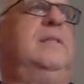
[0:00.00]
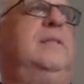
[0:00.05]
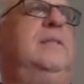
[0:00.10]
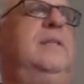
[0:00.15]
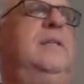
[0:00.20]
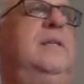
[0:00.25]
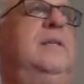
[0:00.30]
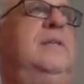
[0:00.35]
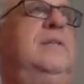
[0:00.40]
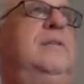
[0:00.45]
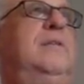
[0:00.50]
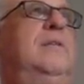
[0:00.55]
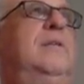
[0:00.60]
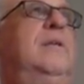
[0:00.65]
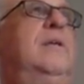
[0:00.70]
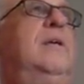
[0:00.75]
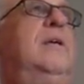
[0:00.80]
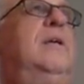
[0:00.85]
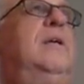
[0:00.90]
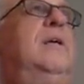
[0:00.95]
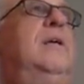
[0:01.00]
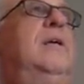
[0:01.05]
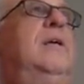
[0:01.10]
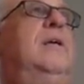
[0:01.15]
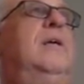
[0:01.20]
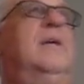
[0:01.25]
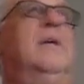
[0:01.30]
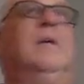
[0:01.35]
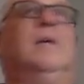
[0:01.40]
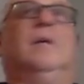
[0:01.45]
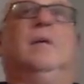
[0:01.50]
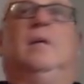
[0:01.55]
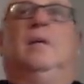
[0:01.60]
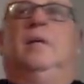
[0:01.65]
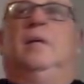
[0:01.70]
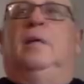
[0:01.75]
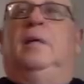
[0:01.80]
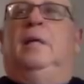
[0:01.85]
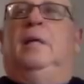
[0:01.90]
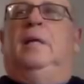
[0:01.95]
sense,
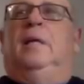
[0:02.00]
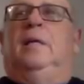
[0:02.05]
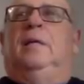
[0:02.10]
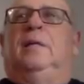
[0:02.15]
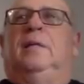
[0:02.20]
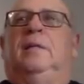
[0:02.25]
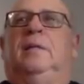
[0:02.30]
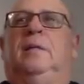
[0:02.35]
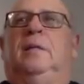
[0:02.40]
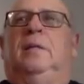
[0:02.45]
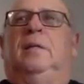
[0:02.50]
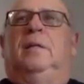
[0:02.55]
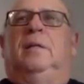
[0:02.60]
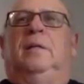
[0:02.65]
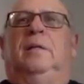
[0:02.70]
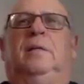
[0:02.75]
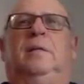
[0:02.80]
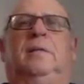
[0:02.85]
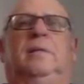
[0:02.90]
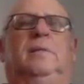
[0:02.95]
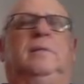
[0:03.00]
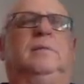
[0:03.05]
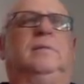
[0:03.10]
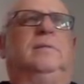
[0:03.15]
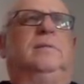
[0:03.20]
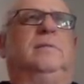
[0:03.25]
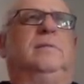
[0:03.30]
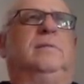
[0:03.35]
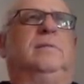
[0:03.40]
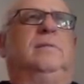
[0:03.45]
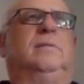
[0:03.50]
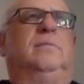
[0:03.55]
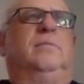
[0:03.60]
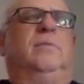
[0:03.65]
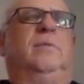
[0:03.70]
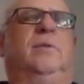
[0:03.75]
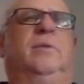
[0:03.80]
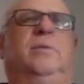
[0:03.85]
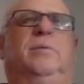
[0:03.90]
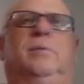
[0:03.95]
and
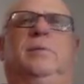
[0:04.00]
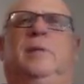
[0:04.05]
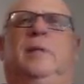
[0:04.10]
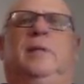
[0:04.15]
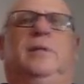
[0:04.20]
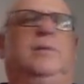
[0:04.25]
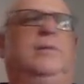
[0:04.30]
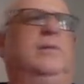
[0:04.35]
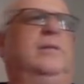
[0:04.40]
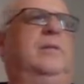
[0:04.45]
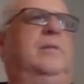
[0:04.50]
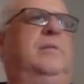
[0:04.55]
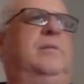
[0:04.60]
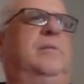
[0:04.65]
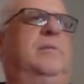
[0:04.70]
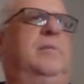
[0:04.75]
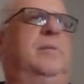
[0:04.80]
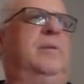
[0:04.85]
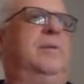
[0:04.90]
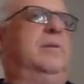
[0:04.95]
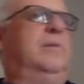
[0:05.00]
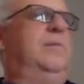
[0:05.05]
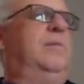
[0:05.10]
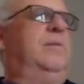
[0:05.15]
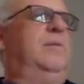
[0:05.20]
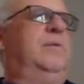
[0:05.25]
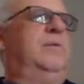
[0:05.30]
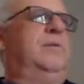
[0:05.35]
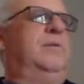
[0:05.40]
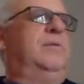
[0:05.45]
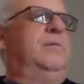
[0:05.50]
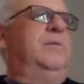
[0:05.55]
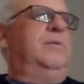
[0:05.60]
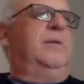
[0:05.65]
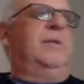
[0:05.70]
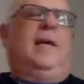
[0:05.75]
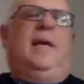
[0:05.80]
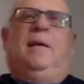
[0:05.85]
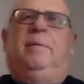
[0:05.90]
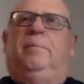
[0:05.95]
where the relationships among devotees are
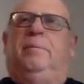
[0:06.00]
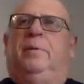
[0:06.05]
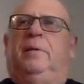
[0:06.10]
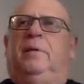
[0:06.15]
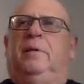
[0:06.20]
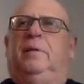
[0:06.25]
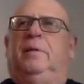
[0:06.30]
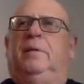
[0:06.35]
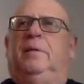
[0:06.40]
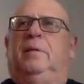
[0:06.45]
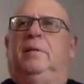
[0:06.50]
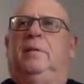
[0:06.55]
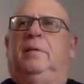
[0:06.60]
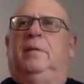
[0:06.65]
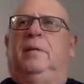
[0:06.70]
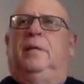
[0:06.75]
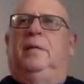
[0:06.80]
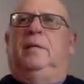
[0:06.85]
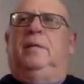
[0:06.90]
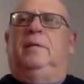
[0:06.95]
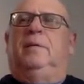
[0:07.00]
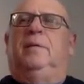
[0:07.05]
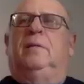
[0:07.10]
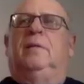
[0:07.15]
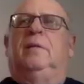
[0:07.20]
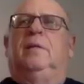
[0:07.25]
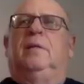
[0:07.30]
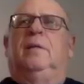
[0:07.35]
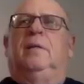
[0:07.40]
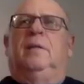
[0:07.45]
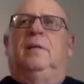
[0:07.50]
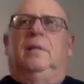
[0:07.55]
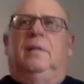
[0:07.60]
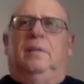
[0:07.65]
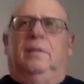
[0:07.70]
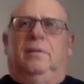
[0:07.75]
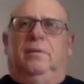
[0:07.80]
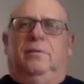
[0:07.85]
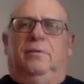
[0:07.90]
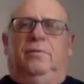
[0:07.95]
very happy, and
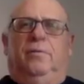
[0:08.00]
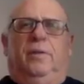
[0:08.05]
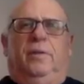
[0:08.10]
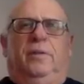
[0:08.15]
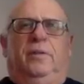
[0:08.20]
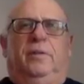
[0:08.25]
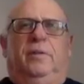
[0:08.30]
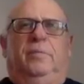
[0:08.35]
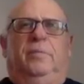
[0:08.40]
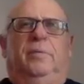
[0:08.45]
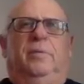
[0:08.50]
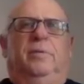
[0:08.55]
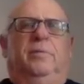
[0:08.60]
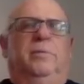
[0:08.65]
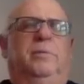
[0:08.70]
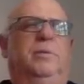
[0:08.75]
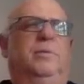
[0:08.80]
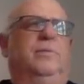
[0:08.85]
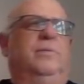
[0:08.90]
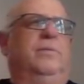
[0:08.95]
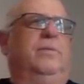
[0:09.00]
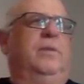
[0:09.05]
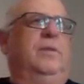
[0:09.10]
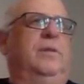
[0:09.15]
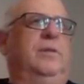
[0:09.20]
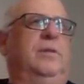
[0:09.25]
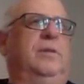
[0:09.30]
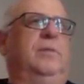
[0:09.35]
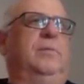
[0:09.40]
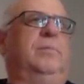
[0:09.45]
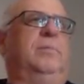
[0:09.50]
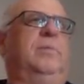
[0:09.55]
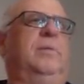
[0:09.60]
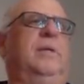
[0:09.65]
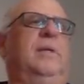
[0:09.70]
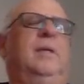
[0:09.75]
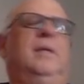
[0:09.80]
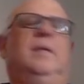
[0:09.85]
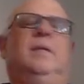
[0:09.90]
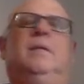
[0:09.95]
there's friendship, there's real friendship
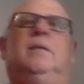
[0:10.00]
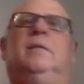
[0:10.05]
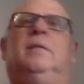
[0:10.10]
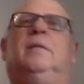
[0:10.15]
and